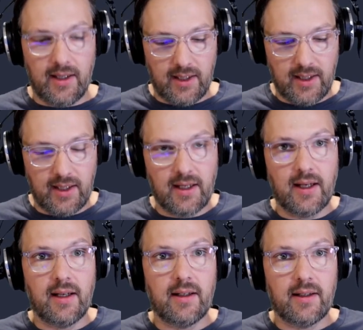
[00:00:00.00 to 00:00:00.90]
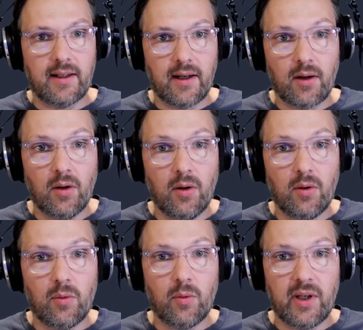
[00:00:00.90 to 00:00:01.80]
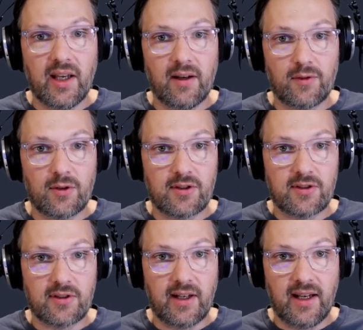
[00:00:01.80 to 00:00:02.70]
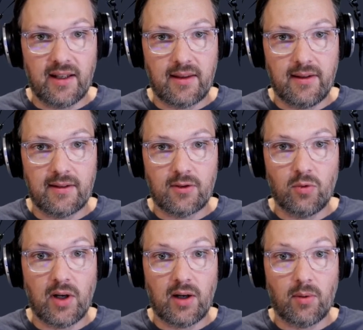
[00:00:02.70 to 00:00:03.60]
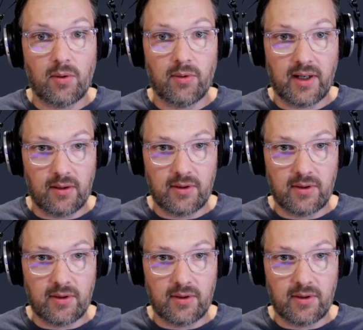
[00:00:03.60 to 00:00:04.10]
And now we have to add this to our routes